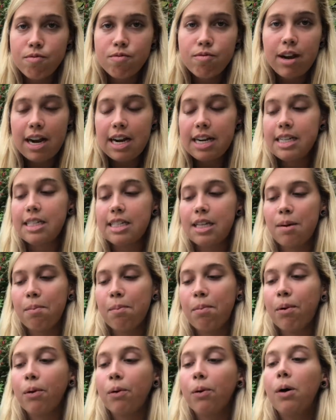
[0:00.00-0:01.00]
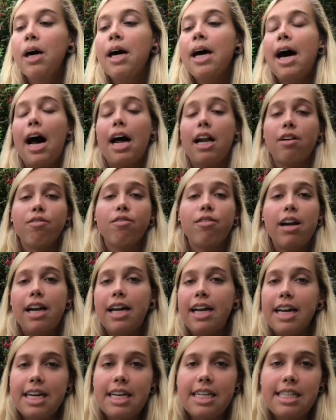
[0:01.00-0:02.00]
Really simple and a
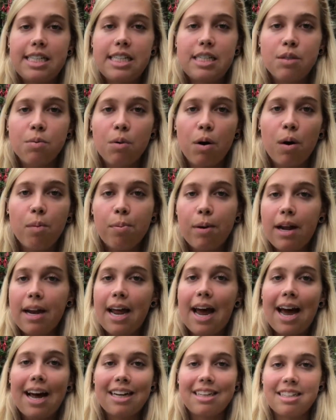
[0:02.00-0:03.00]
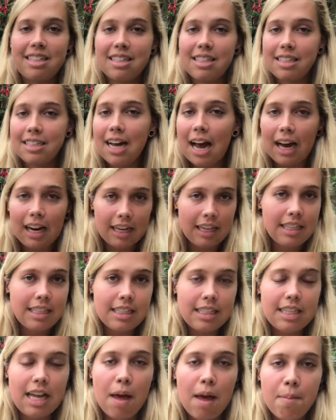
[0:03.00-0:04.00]
really easy swap, and it acts exactly
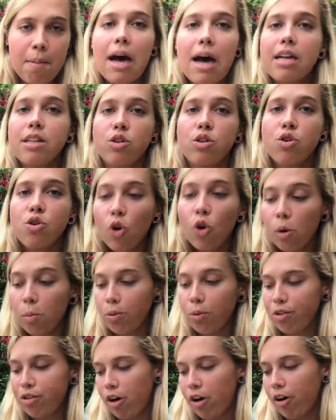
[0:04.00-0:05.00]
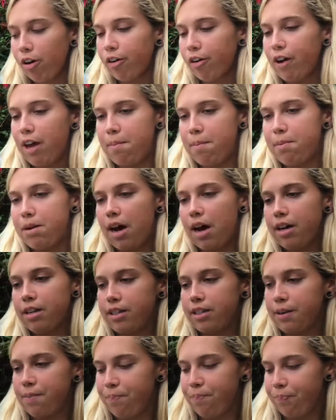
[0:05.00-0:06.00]
the same as normal sun cream
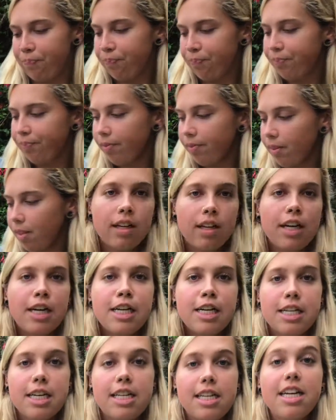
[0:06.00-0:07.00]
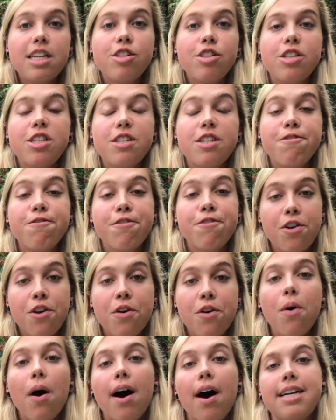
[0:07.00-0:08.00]
does. So there's just a
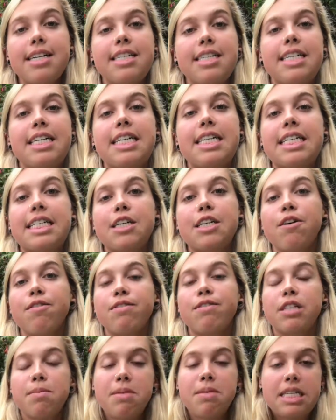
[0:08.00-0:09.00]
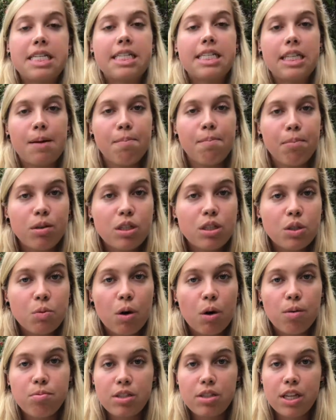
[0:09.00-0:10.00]
few ideas of some of the simple
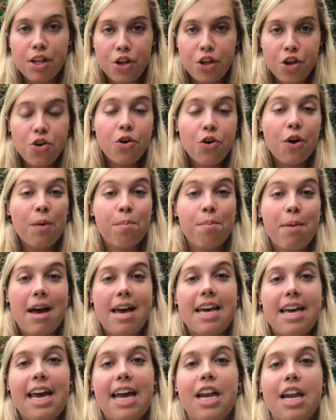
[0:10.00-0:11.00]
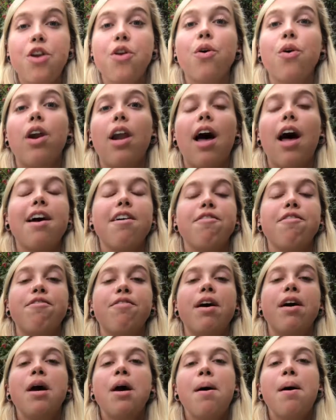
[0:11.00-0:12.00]
swaps that you can make in your
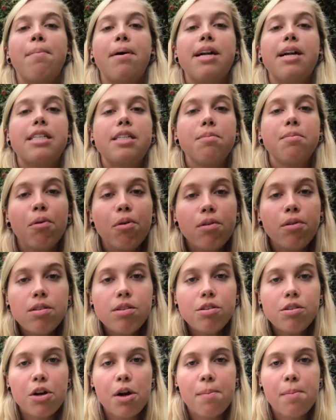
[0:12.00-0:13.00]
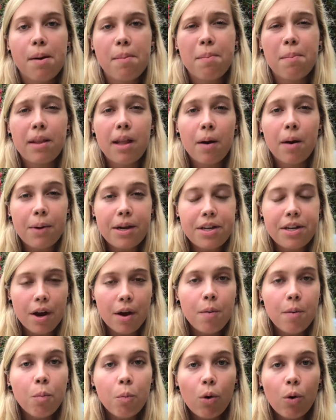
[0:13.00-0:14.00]
life. But it's important to remember that we
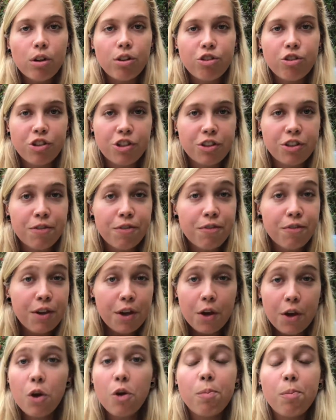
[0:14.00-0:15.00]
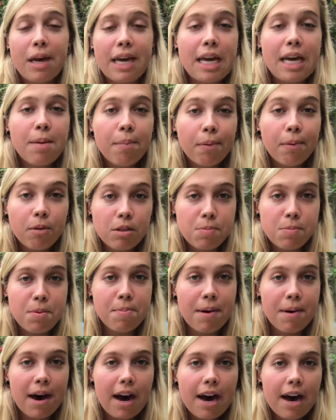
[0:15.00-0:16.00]
don't want just a few people to
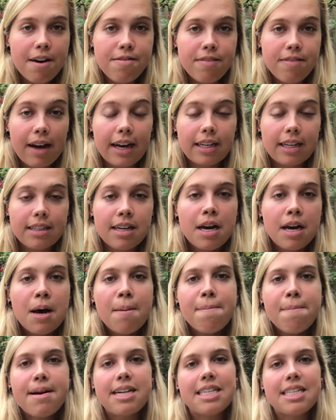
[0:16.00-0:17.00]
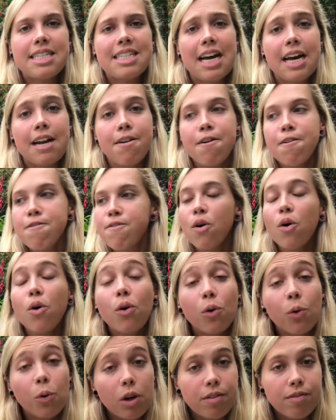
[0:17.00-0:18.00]
be perfect, but instead for
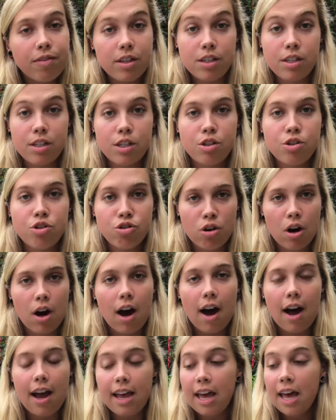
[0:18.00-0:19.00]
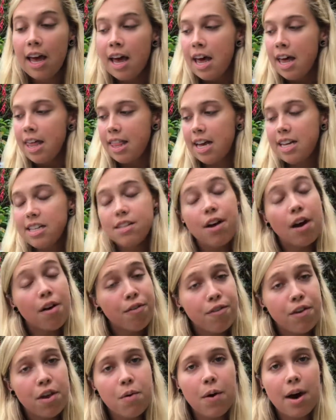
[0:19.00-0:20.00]
all of us to try. There's
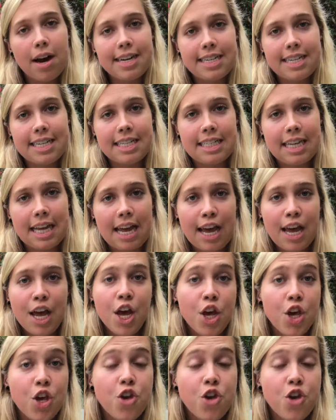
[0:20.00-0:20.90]
a few ideas here.